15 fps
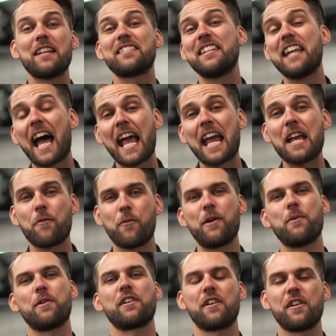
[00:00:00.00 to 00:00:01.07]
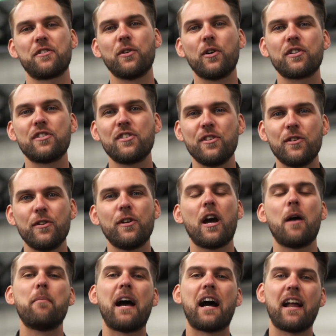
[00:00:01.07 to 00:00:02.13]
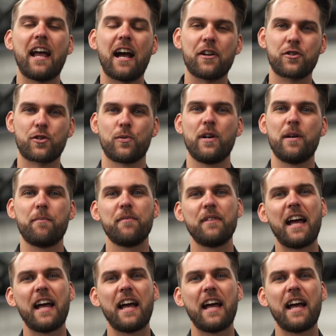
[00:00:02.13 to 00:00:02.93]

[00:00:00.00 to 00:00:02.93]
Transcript: Today we wanted to talk to you about our trip.